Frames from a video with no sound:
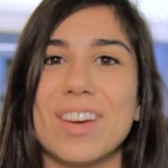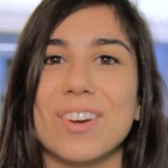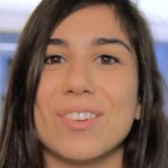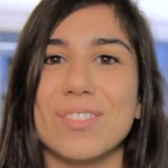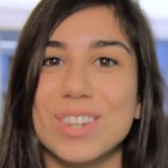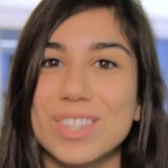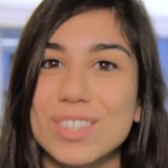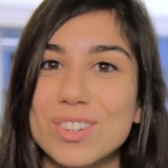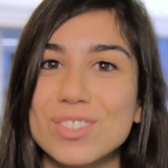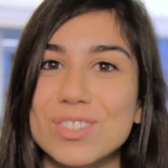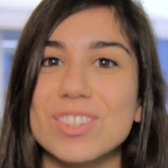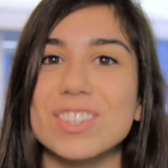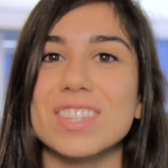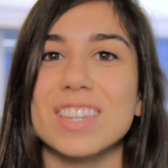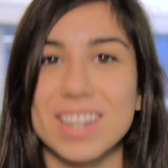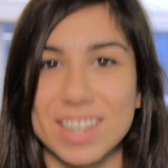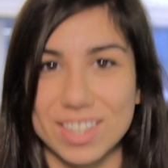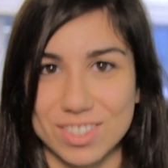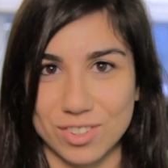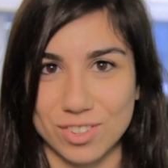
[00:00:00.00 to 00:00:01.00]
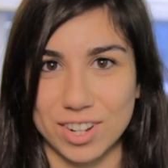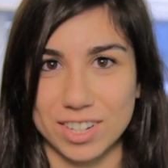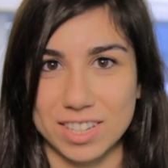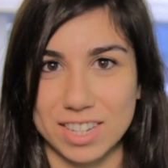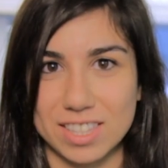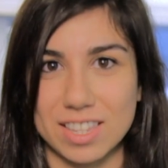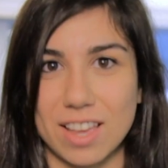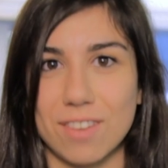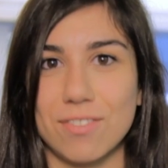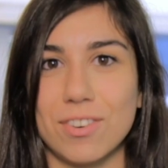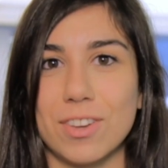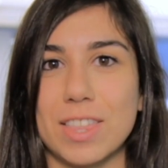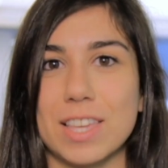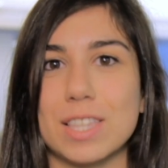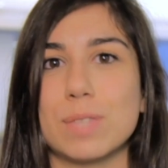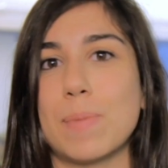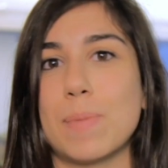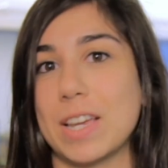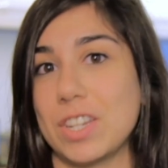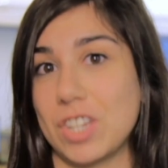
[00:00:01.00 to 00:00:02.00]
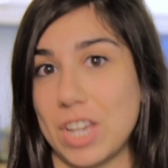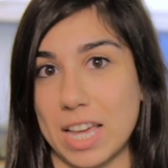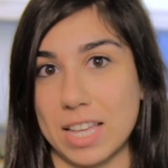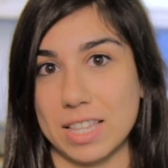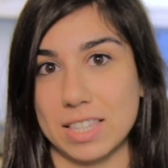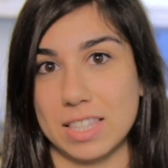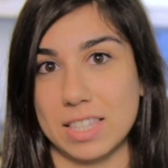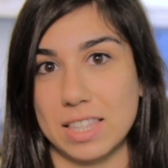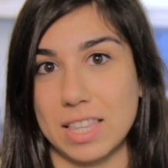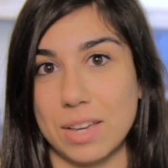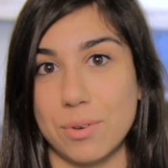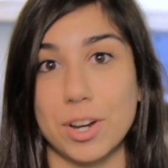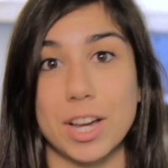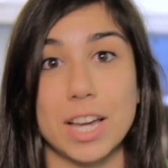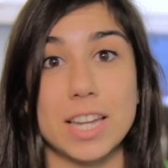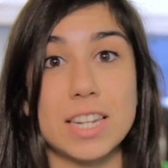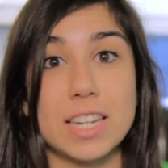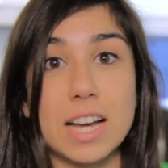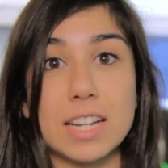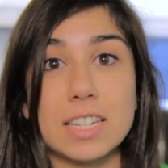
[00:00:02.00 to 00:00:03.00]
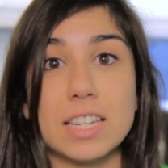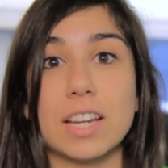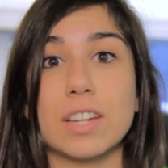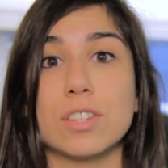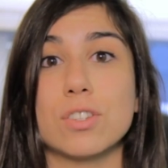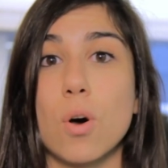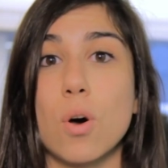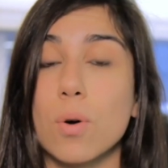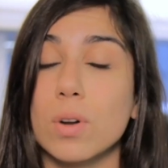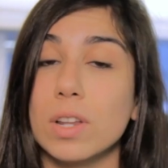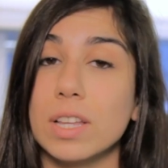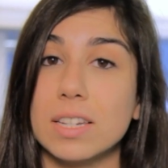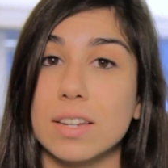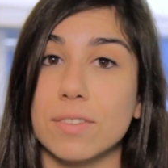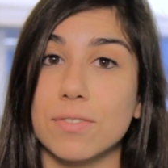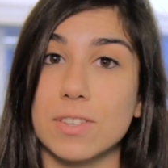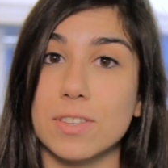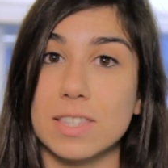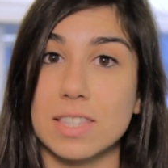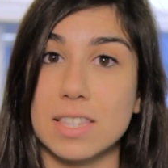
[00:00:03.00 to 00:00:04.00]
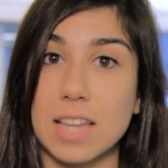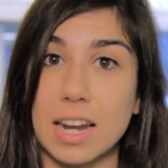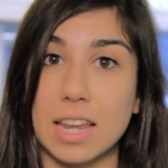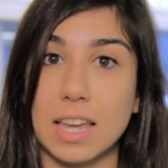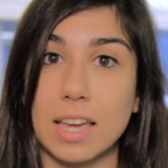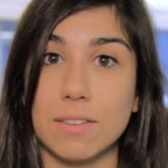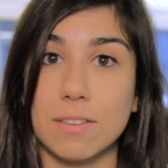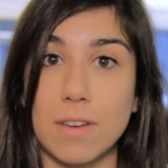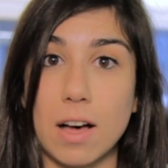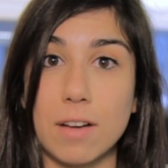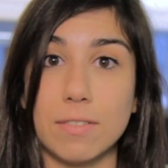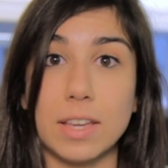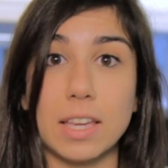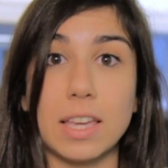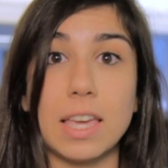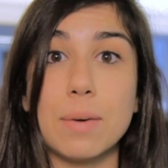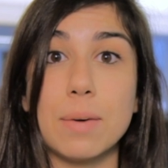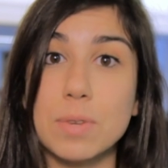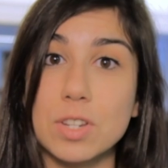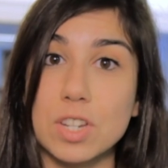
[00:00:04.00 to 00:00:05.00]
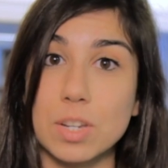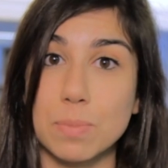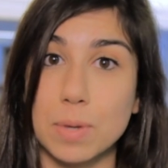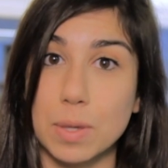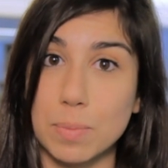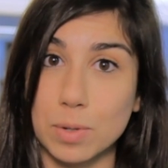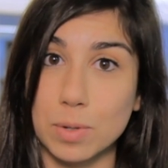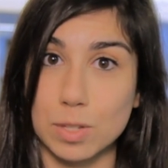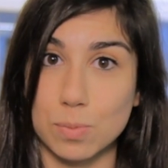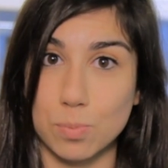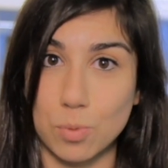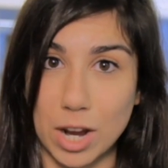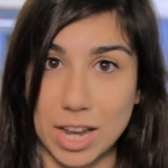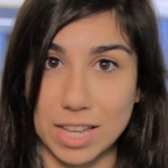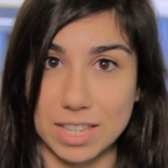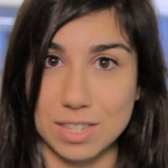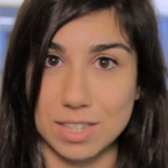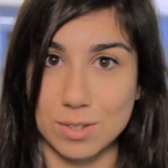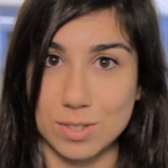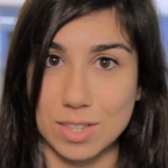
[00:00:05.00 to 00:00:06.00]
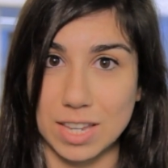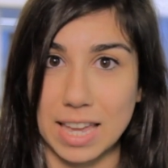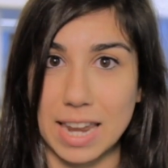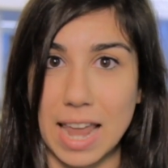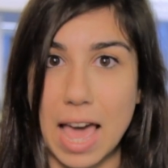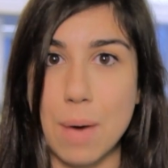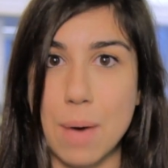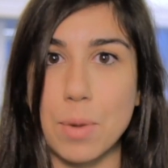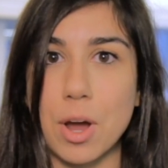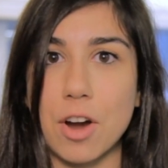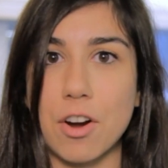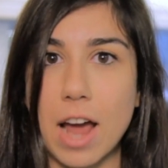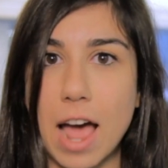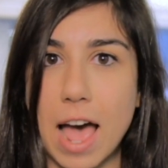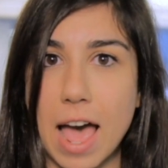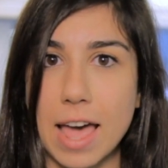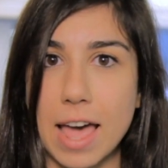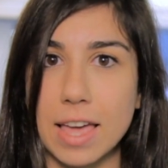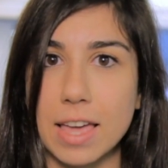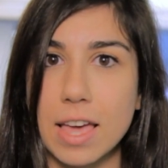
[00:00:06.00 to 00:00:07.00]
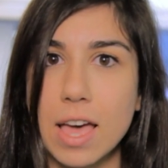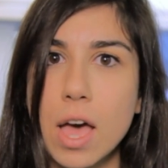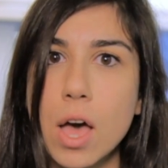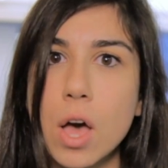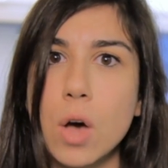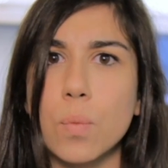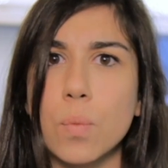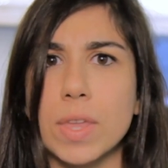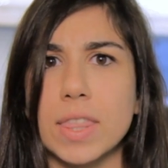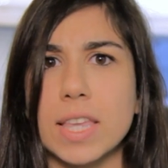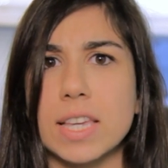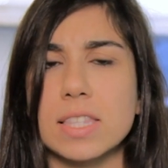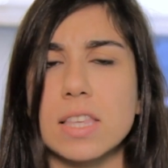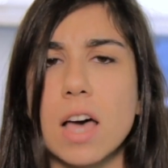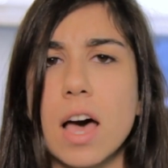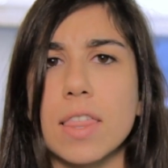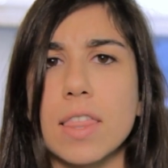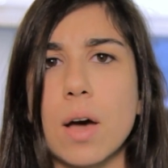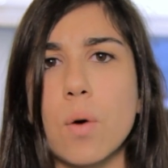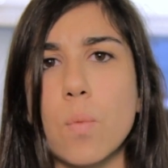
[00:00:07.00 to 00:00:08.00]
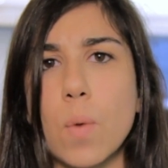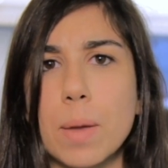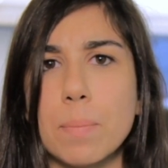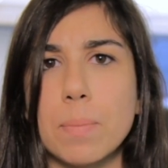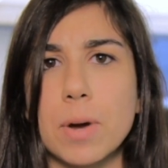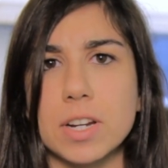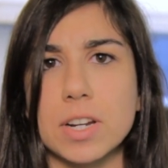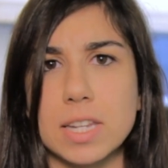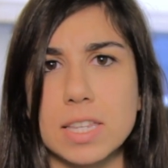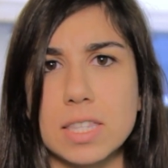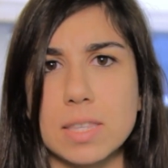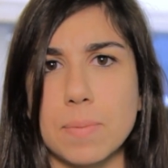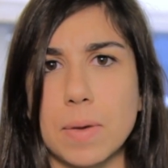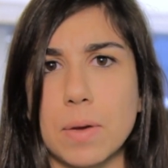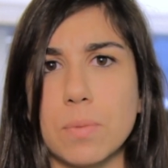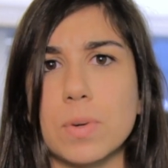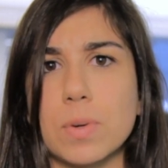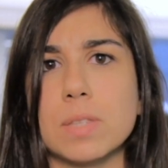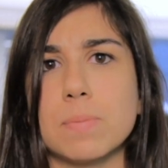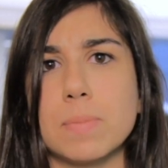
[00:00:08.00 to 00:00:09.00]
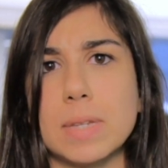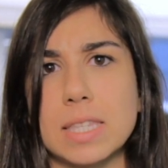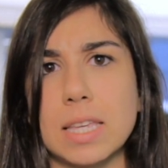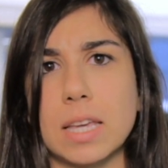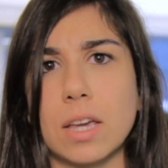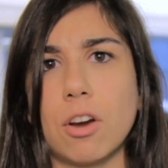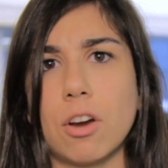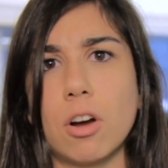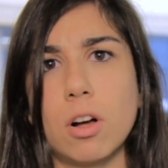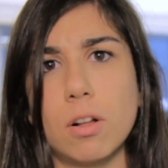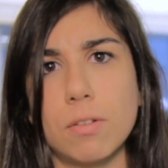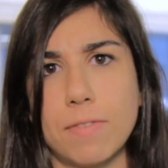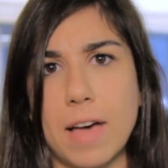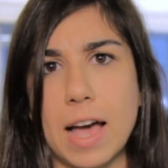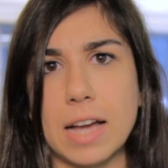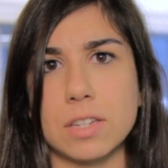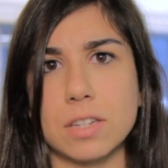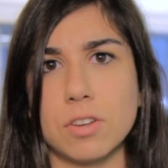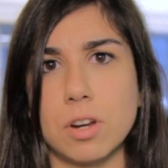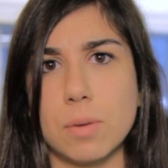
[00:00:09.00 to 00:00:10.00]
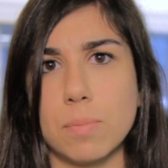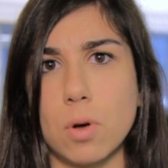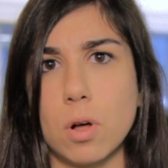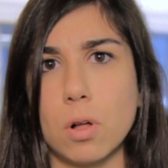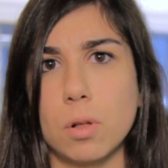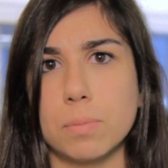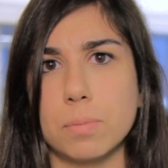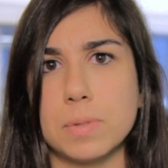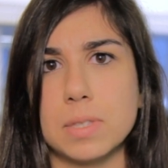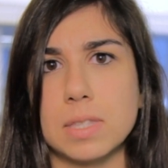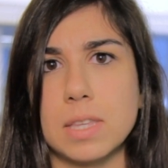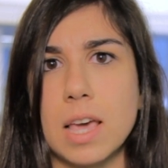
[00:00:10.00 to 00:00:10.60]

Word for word: Researchers in Israel discovered this by chance. They were conducting a totally different study involving imaging people's brains using an MRI when they saw that one participant was missing her olfactory bulbs.